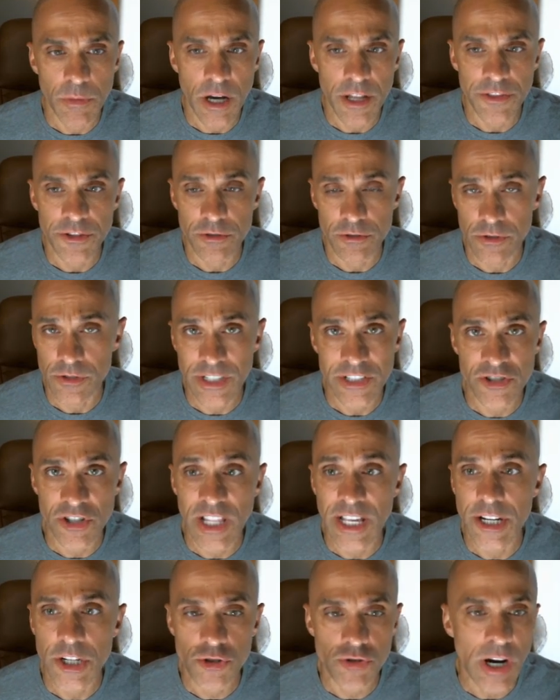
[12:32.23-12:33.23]
month, so there's a
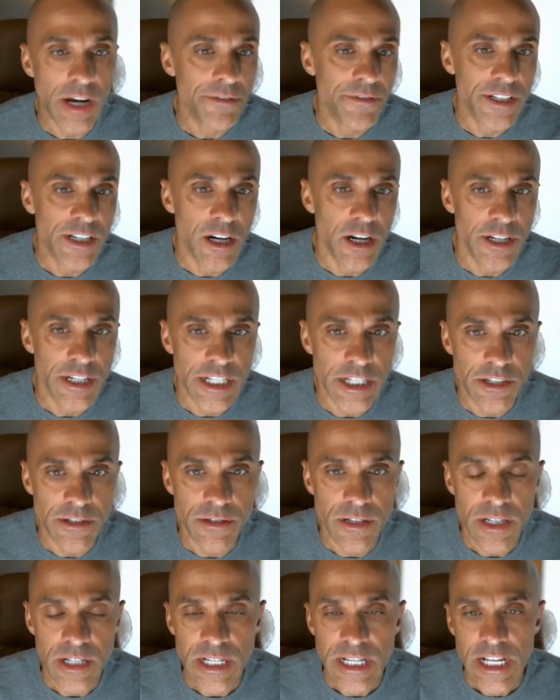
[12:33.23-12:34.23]
lot of traffic on here.
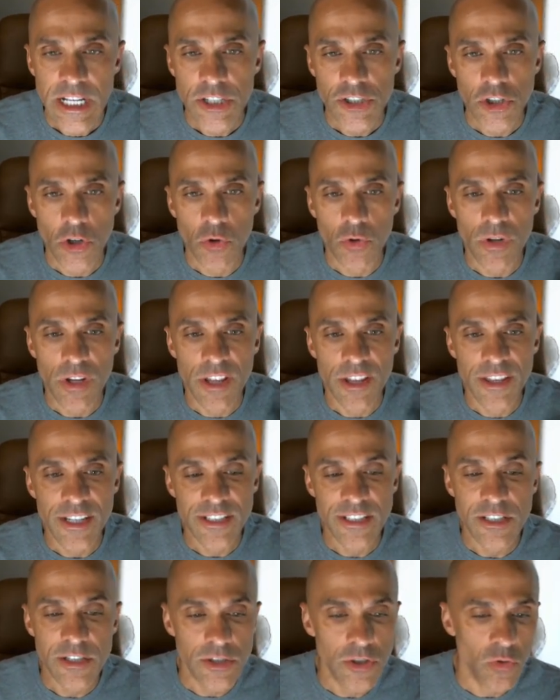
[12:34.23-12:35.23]
So
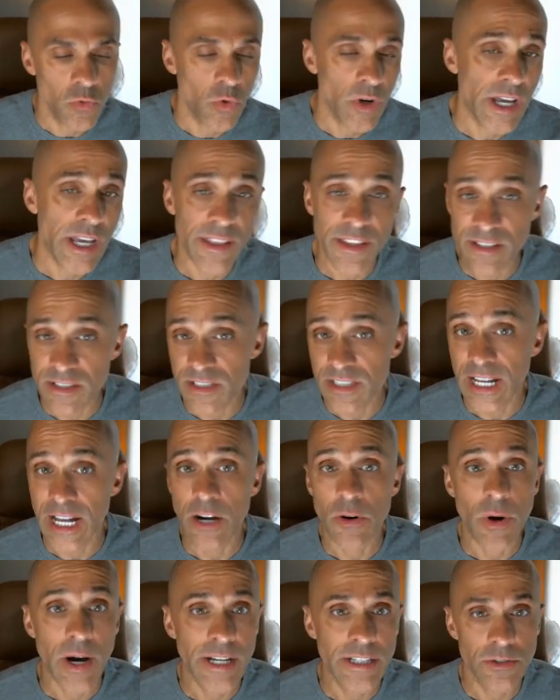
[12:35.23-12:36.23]
this is
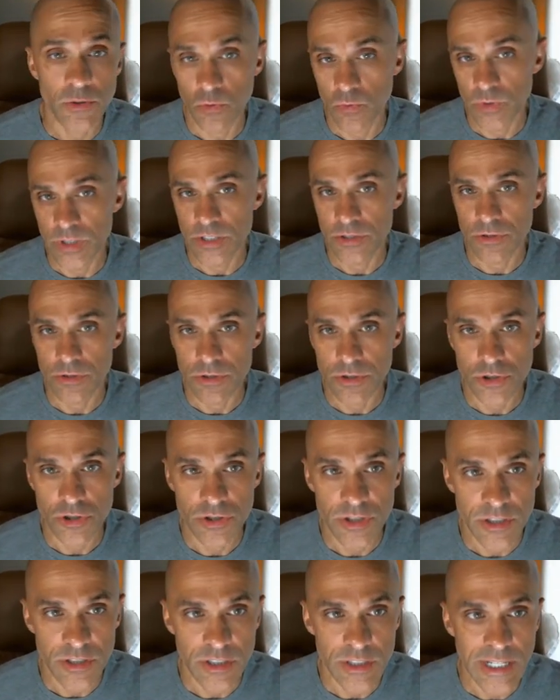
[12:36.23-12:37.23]
how I do research.
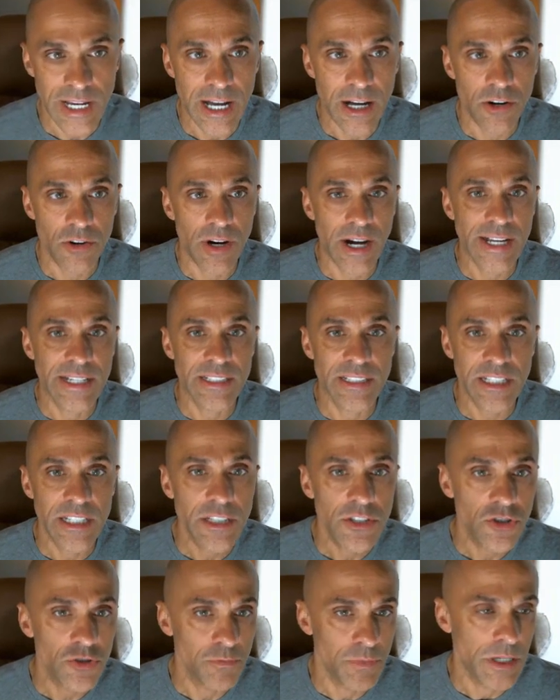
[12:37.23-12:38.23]
This is how I
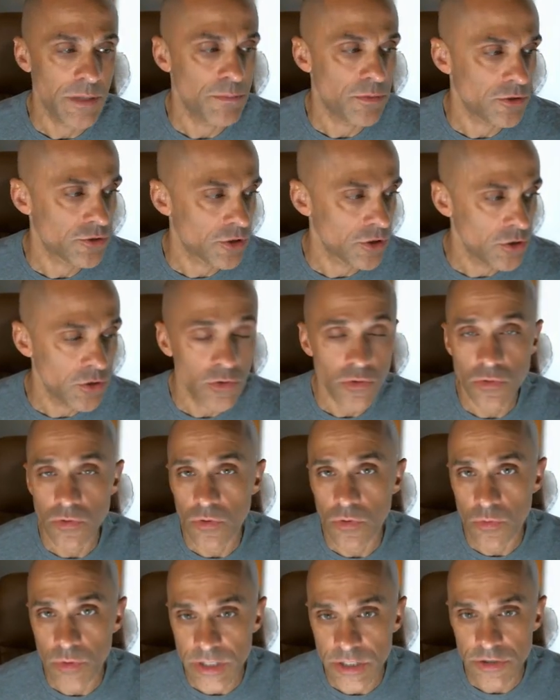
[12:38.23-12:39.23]
teach people to do
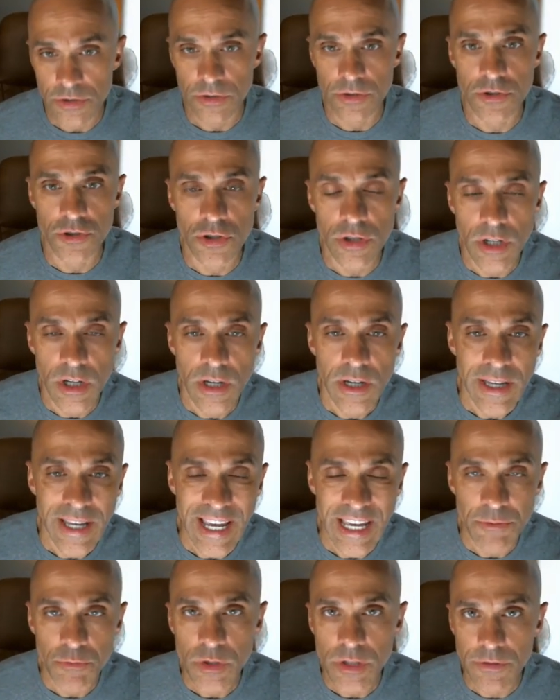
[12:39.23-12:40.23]
research
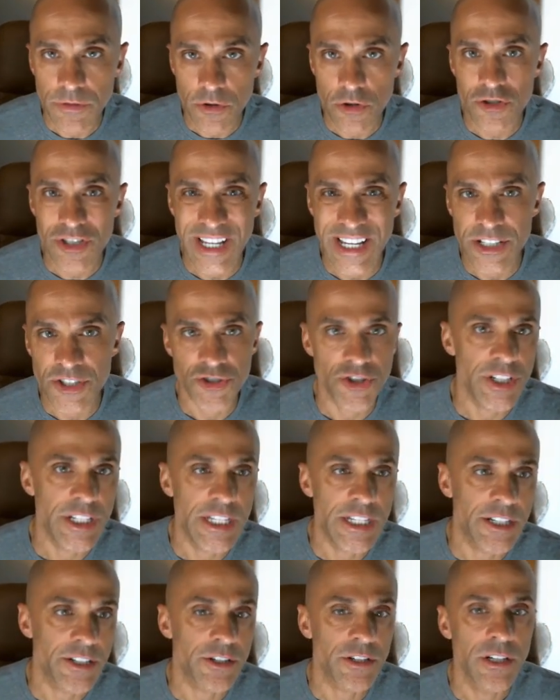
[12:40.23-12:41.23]
and reverse
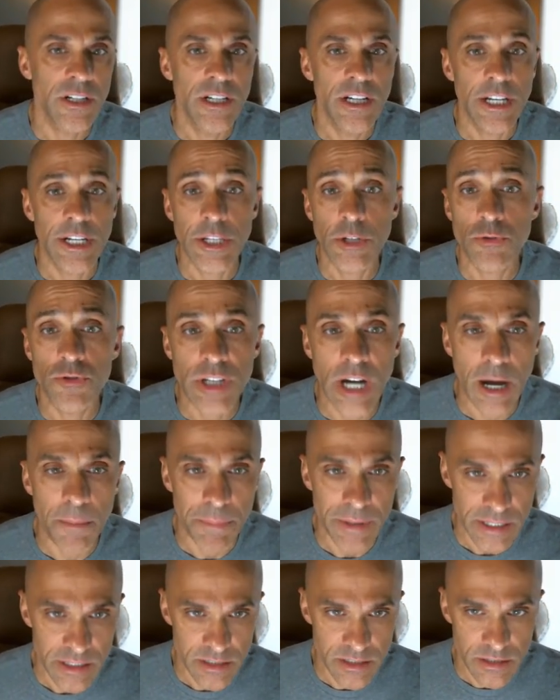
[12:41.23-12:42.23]
engineer new
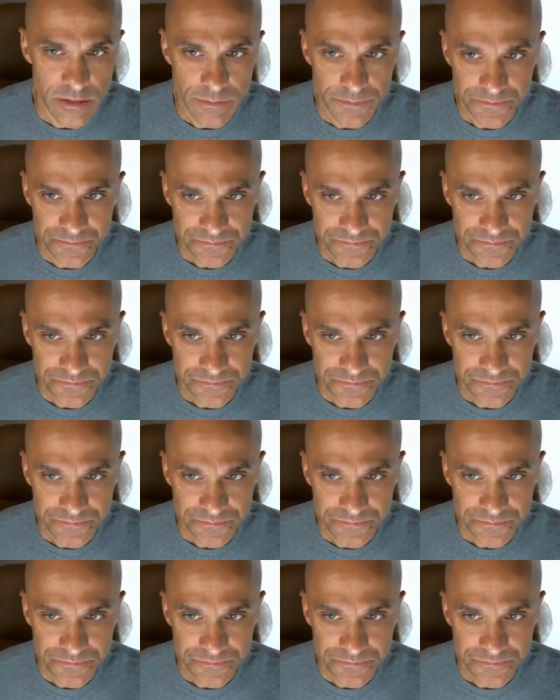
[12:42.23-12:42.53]
topics.